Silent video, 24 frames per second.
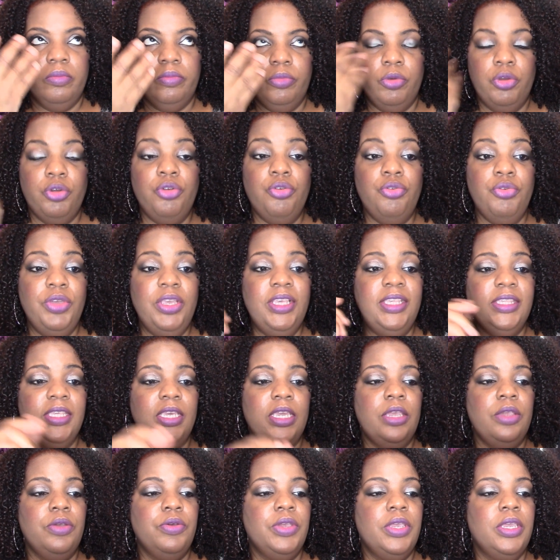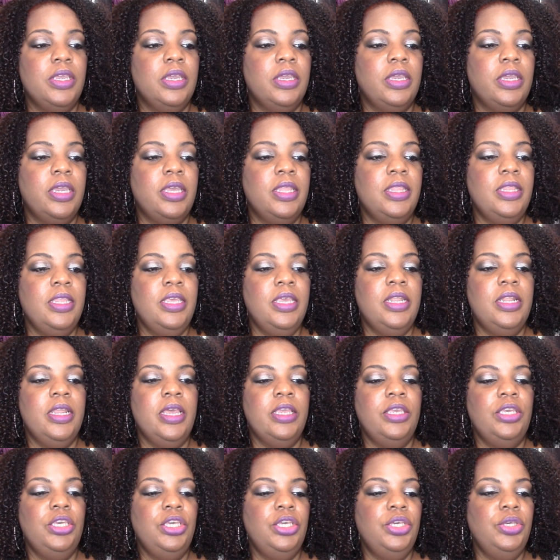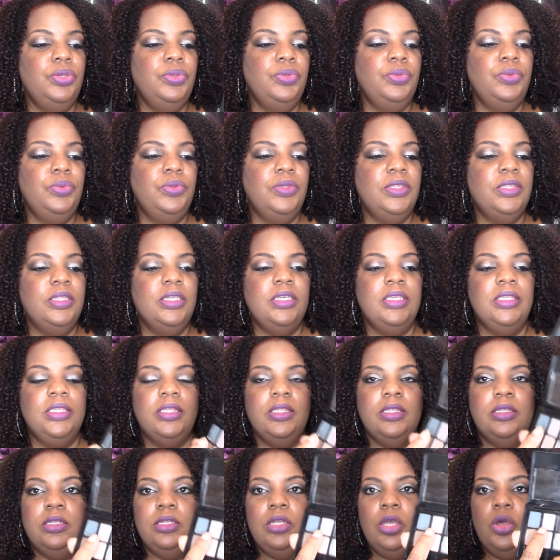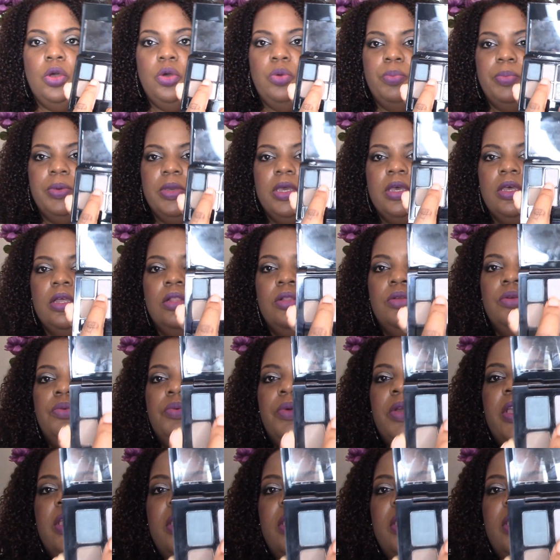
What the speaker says: crease area. And then I used this taupe color right